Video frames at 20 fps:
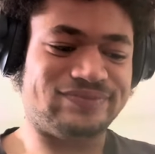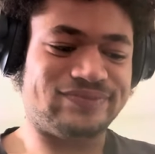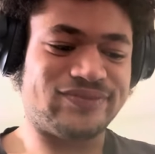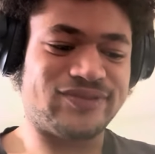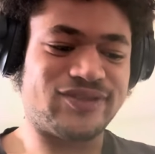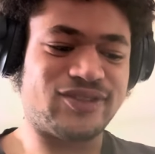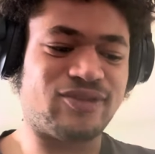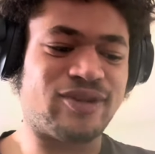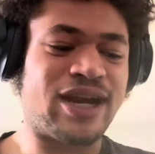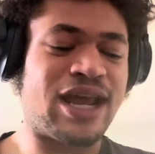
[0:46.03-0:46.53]

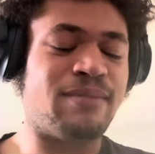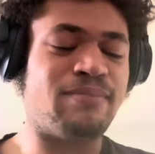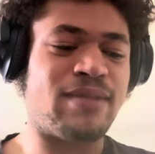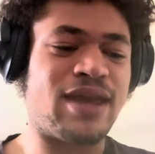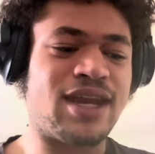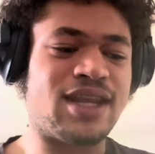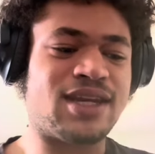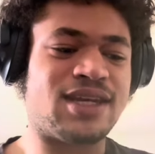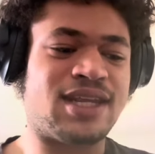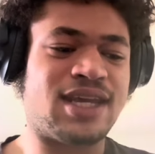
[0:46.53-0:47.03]
When I
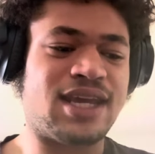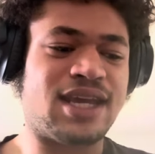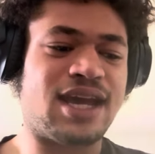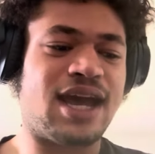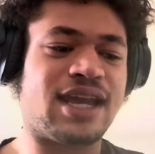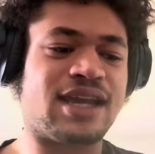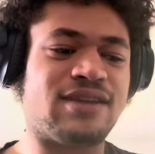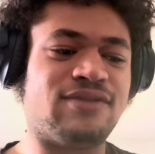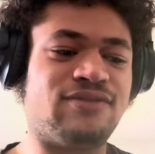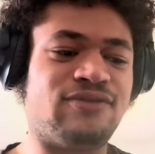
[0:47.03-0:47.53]
meditate,
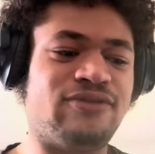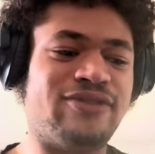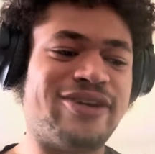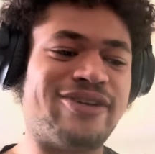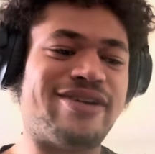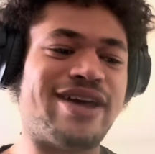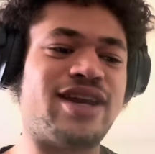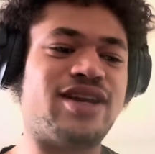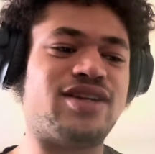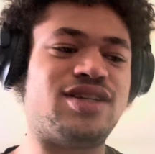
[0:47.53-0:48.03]
I can
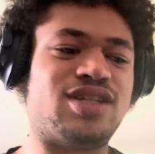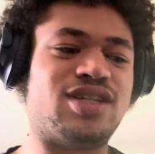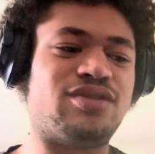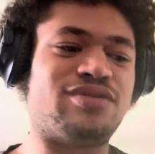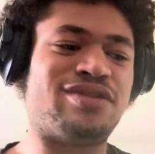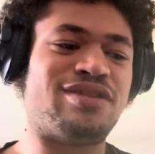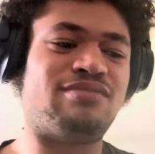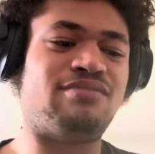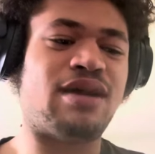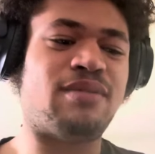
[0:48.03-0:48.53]
feel energy
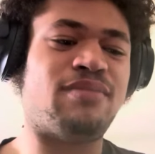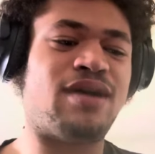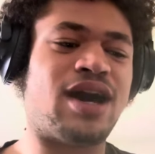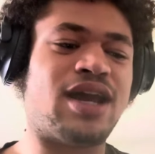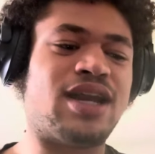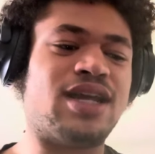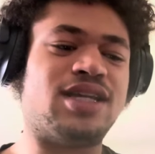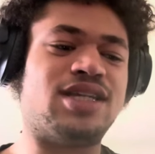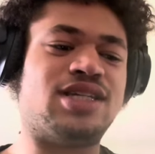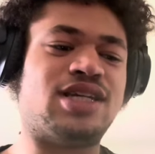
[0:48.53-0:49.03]
within my
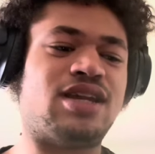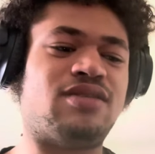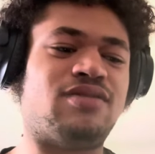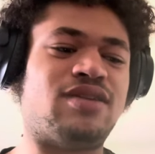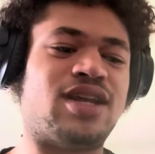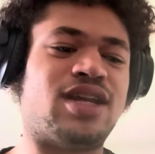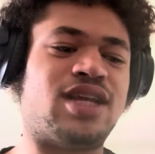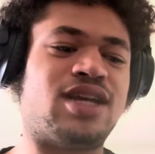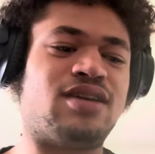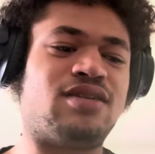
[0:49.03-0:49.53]
body
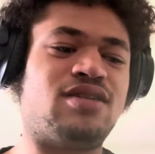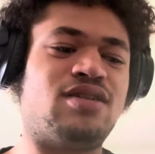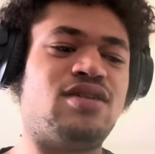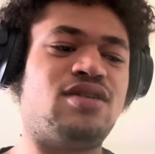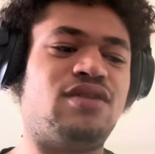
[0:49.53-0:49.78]
generating.